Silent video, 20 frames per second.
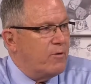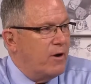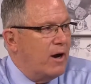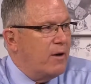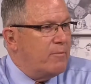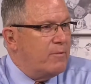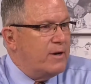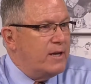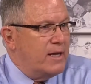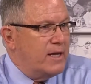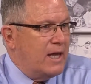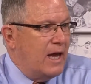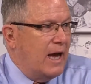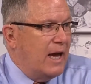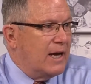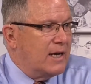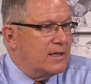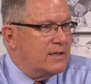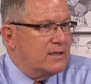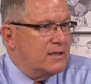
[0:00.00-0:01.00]
property
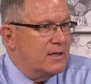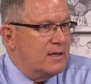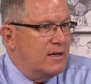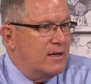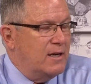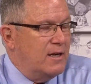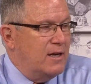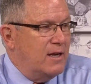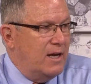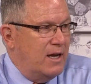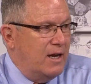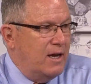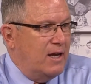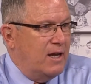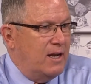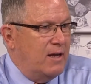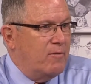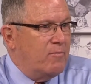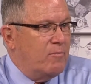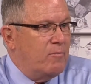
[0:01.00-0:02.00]
tax
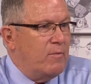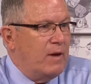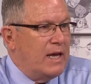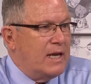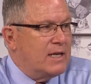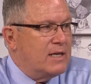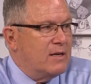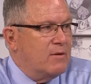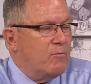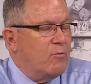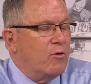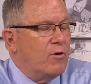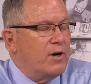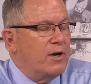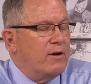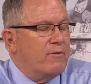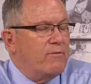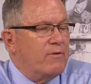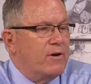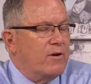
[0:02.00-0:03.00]
and it makes it more
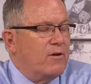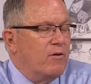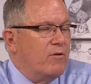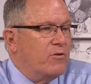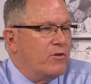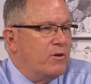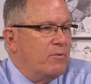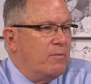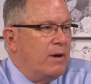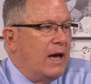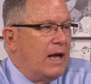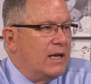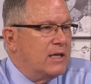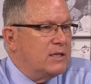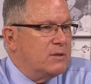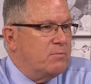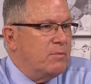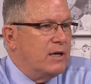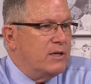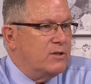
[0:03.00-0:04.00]
difficult to
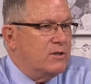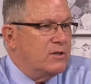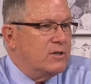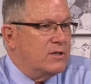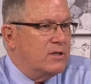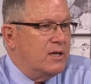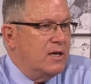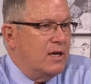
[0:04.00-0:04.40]
balance budgets.